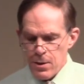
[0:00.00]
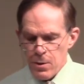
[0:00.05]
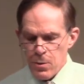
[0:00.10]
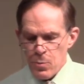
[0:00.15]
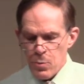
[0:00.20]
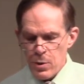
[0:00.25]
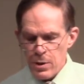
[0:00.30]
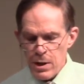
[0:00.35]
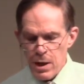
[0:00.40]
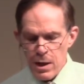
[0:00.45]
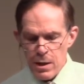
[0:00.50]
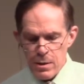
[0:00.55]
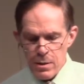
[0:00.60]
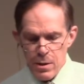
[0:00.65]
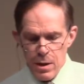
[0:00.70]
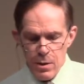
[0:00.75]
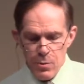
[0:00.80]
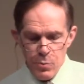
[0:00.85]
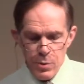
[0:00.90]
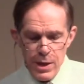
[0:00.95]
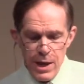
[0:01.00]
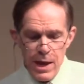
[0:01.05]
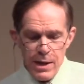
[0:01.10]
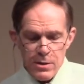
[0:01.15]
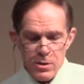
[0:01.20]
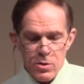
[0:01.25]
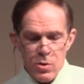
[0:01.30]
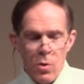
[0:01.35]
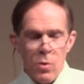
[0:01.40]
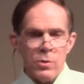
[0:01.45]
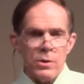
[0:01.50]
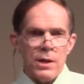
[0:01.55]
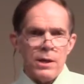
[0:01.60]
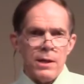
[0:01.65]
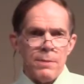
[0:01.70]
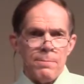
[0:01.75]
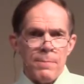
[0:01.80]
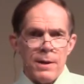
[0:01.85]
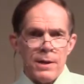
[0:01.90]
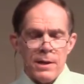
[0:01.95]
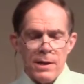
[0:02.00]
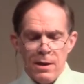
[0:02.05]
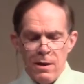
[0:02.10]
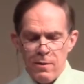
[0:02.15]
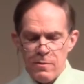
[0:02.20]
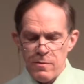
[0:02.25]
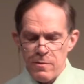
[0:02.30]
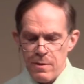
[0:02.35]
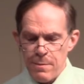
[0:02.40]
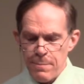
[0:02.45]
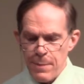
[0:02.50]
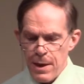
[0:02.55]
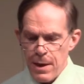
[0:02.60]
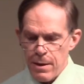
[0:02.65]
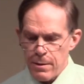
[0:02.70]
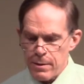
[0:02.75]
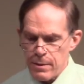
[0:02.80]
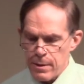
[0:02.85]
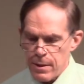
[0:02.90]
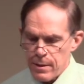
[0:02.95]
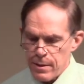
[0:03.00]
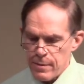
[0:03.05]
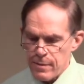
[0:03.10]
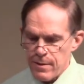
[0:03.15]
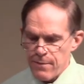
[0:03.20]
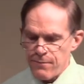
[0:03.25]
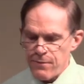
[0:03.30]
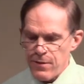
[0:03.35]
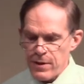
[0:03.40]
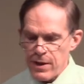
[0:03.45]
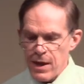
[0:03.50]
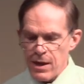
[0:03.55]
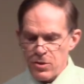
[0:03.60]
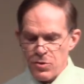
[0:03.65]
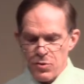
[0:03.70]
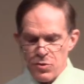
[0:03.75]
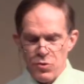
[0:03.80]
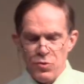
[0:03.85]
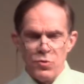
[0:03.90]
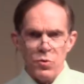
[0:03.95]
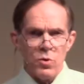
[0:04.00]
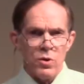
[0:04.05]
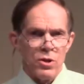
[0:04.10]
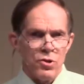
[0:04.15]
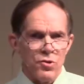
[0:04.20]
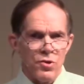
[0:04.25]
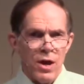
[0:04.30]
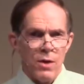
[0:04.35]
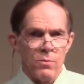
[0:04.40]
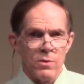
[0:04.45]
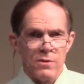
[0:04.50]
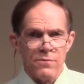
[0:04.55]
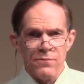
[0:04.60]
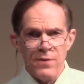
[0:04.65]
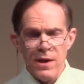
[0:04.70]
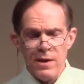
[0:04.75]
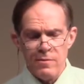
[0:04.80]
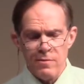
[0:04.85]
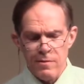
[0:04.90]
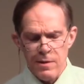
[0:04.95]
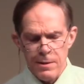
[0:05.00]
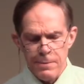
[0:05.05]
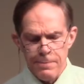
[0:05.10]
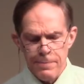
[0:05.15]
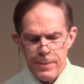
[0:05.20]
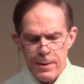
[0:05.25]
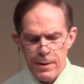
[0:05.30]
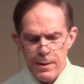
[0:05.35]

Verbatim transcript: We're not, uh, we hadn't told anybody else about uh, the financial shortage I was facing.